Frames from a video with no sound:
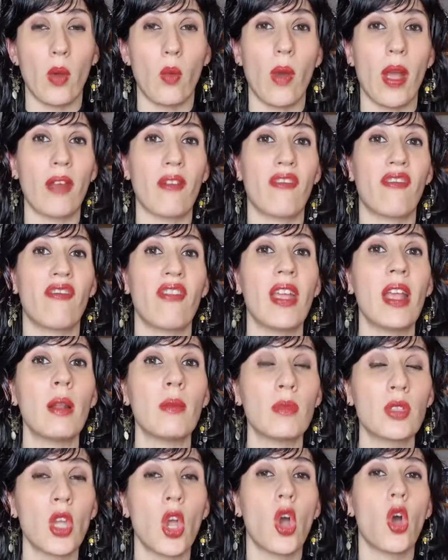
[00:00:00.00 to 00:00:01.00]
why
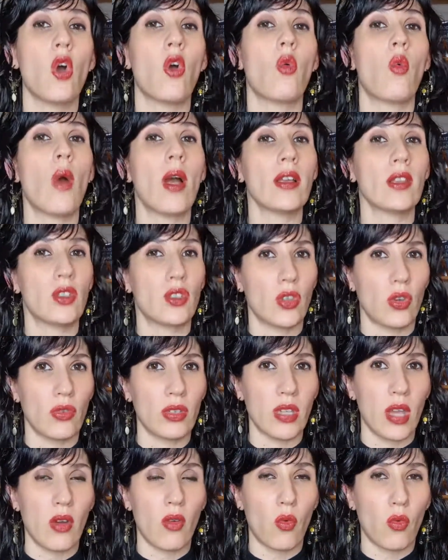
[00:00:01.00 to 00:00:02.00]
films or why
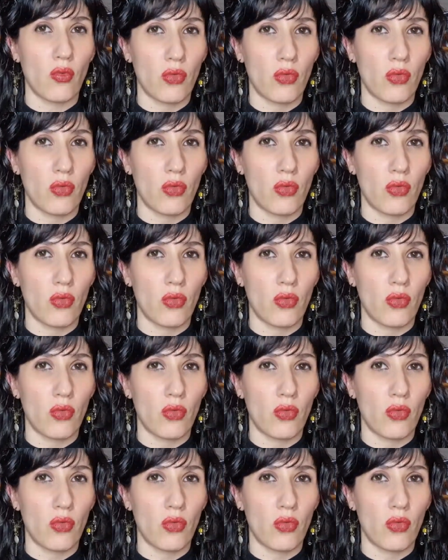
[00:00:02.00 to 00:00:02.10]
stories are